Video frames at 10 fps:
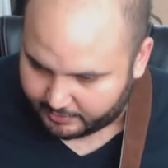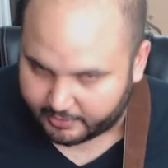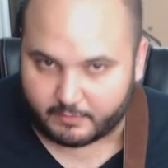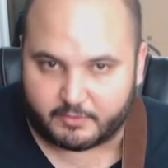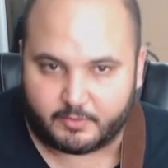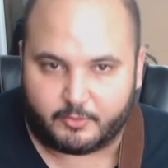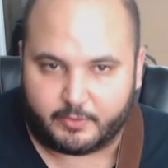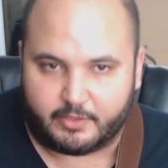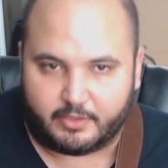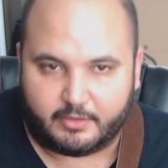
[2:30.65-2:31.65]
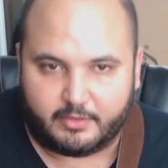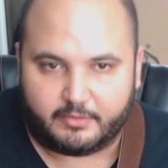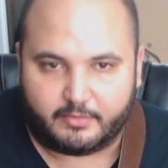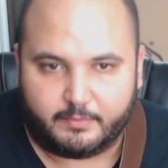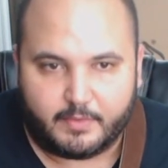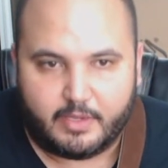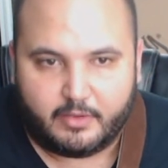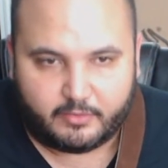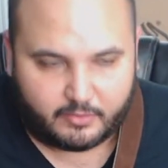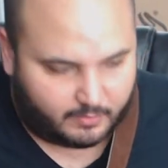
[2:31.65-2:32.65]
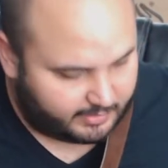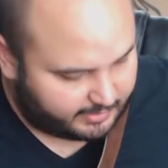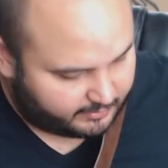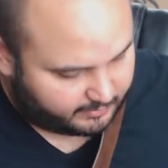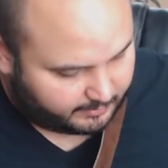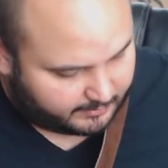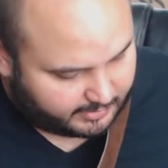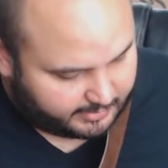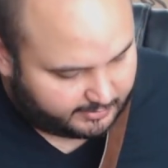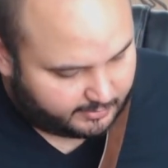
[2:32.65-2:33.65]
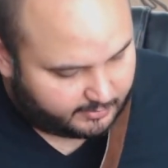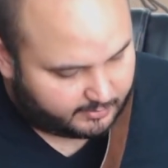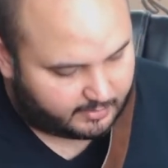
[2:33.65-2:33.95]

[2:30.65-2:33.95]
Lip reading: really comfortable regardless. So I'll get to some clean tones,